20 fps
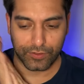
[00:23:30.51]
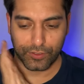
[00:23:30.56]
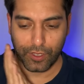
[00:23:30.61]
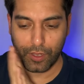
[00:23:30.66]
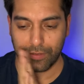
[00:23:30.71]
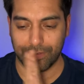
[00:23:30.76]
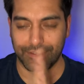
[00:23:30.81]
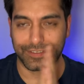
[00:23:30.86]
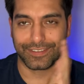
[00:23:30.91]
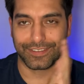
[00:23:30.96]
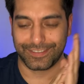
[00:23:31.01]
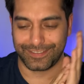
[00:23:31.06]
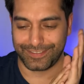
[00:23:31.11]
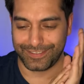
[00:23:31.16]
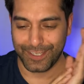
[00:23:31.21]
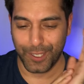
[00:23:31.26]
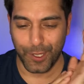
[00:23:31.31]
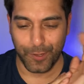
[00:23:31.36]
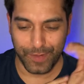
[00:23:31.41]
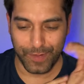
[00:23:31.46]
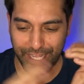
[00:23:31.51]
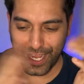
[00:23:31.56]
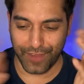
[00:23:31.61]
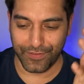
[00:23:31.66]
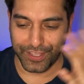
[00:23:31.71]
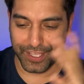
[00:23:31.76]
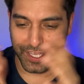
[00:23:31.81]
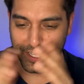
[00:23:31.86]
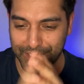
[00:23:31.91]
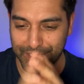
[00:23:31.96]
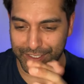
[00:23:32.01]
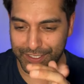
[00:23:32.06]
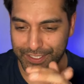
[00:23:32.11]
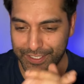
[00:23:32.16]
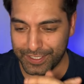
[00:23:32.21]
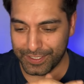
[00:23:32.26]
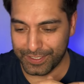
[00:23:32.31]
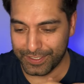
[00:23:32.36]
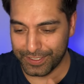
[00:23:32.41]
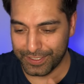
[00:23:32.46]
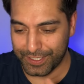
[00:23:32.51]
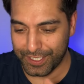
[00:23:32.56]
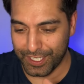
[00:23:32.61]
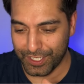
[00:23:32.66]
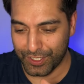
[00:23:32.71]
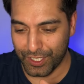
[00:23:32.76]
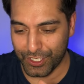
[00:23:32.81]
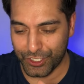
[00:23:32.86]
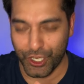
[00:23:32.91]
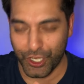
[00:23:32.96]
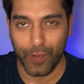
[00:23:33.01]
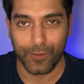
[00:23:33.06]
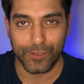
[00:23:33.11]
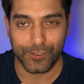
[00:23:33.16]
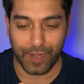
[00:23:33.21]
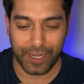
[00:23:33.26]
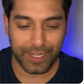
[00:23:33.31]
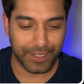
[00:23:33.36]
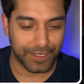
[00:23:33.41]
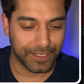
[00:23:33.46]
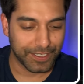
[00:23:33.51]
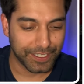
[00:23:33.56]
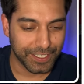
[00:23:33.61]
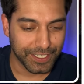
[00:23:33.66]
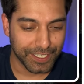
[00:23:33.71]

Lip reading: So, we gave you the shows, right?